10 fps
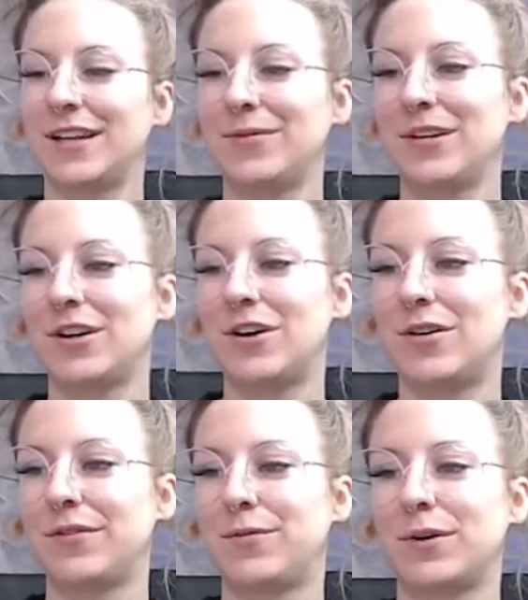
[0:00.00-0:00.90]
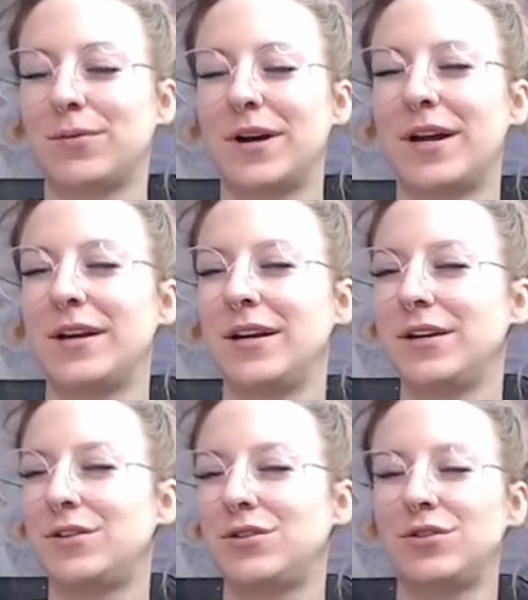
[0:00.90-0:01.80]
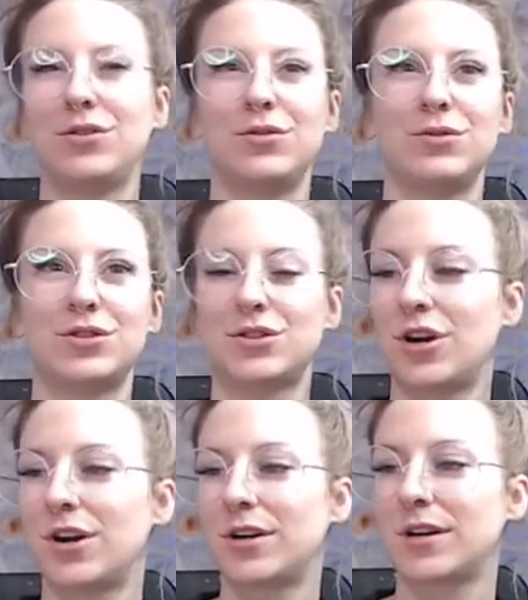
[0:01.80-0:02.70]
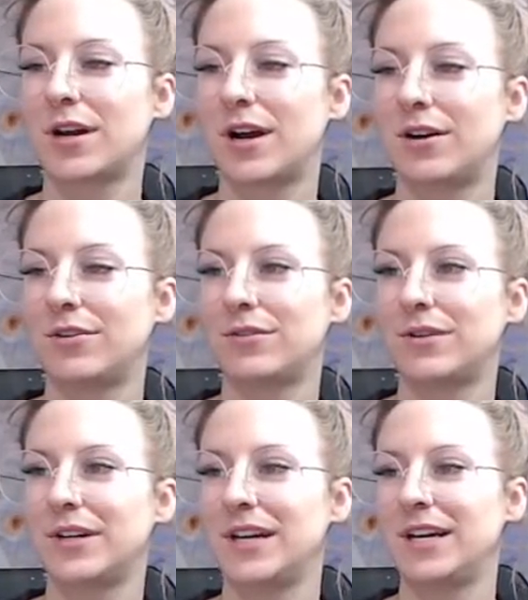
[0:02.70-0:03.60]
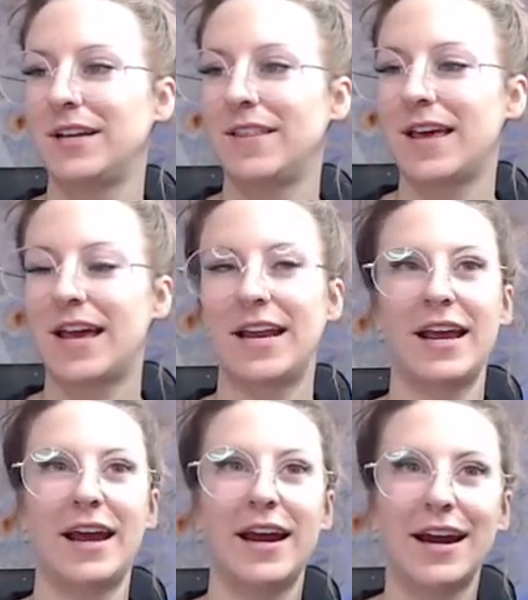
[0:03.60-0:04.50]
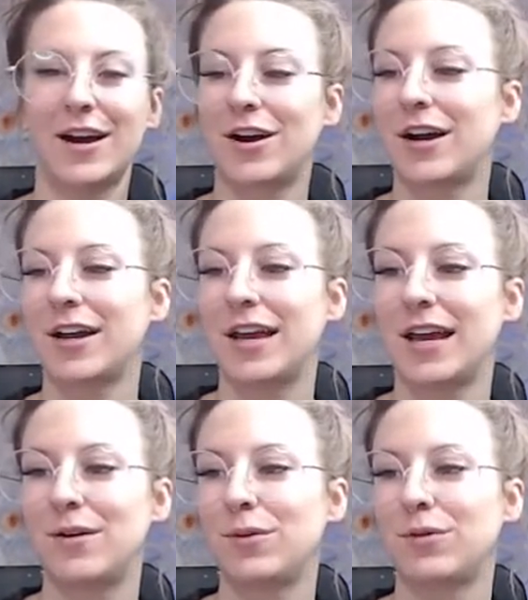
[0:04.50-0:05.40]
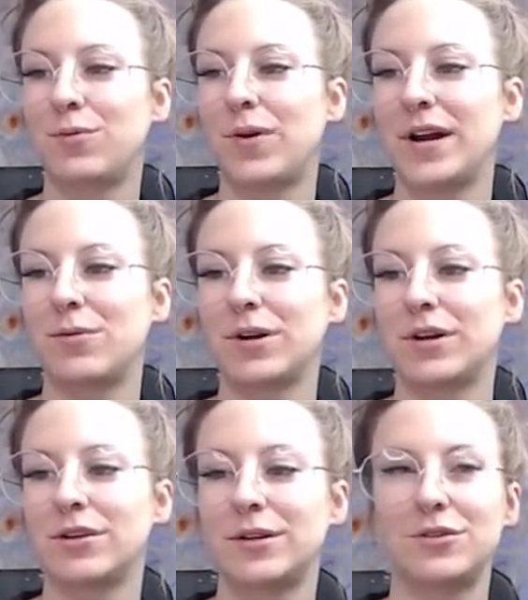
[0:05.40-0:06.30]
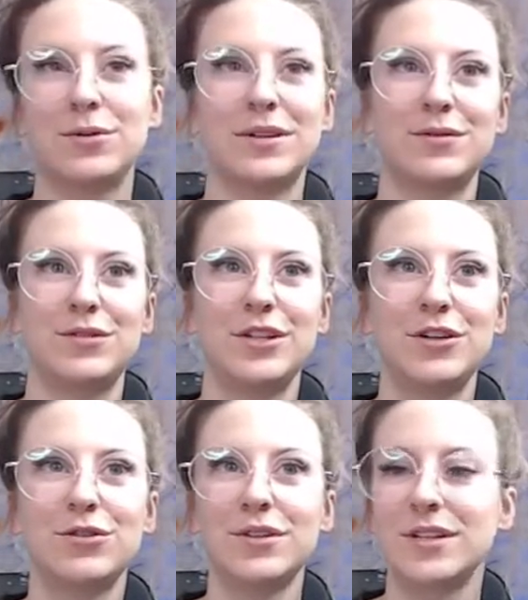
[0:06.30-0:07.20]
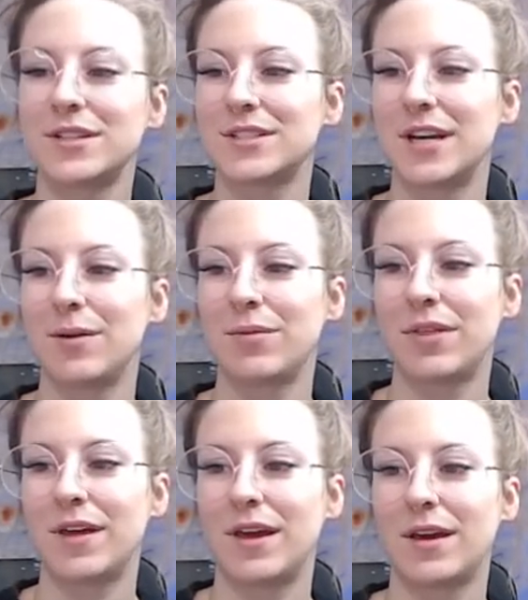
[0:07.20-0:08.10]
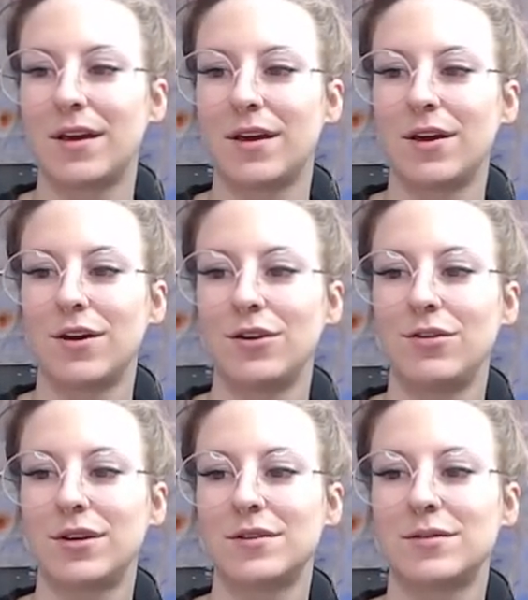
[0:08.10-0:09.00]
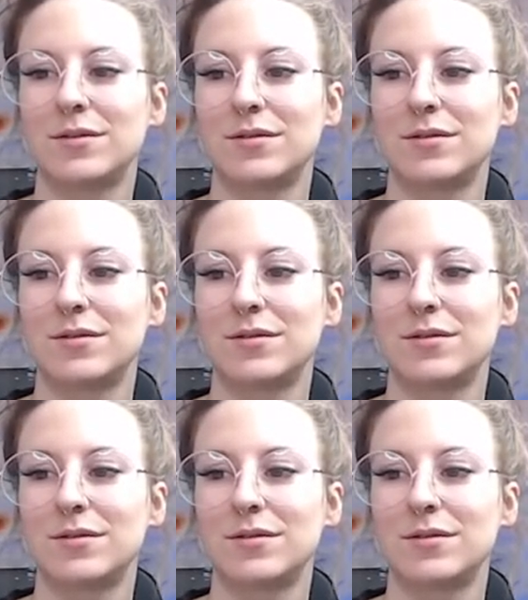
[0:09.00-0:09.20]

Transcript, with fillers: Let me know if we're ready to start coloring in that hair. Again, with white, we're going to be doing literally the same thing. You can